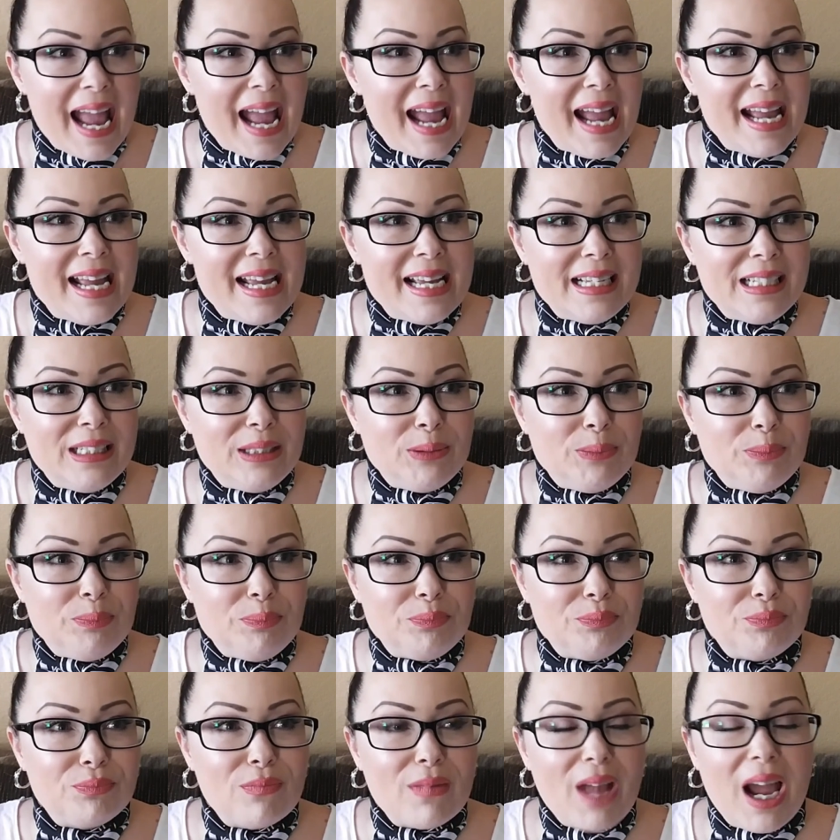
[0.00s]

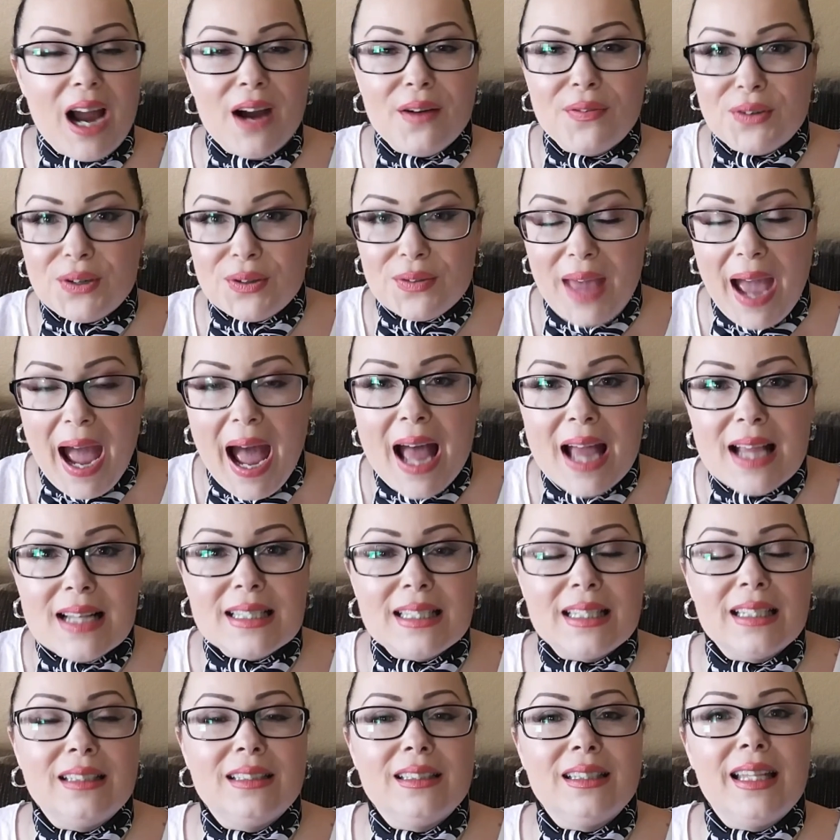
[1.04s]
After that,